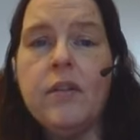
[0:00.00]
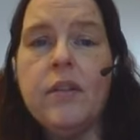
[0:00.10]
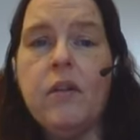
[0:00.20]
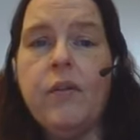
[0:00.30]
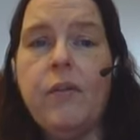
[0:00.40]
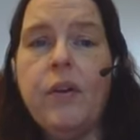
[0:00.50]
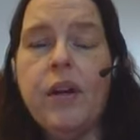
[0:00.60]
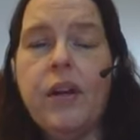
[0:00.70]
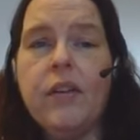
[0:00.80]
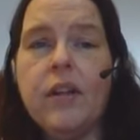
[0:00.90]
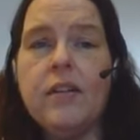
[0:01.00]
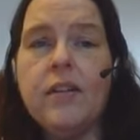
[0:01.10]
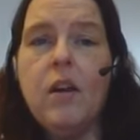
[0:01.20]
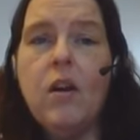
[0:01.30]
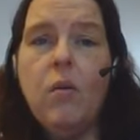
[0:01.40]
So if we look at
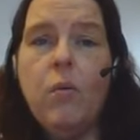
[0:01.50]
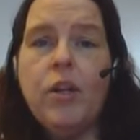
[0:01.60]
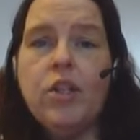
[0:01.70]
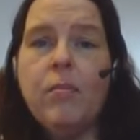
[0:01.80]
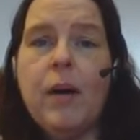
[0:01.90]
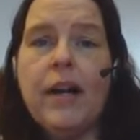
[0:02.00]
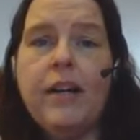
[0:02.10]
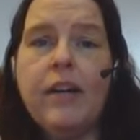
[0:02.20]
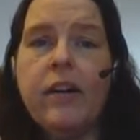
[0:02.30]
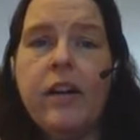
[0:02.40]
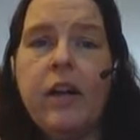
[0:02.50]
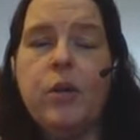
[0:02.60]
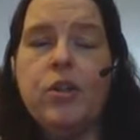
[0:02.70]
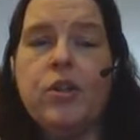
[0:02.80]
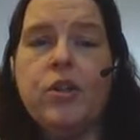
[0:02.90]
these, which are binary
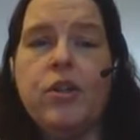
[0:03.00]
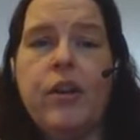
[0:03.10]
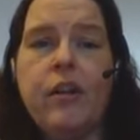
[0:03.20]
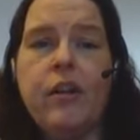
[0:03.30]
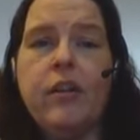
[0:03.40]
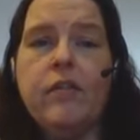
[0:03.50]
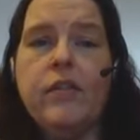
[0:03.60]
and which are ternary.